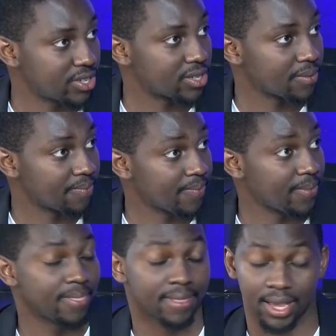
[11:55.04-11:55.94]

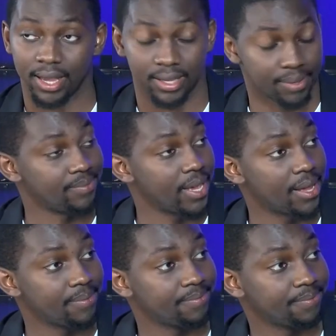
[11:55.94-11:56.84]
20,000 learners. Yeah. Oh, we
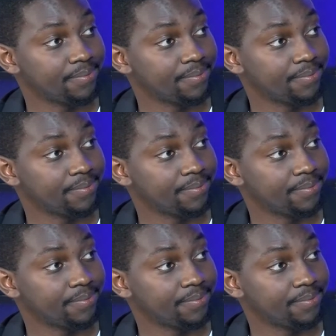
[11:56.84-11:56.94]
could go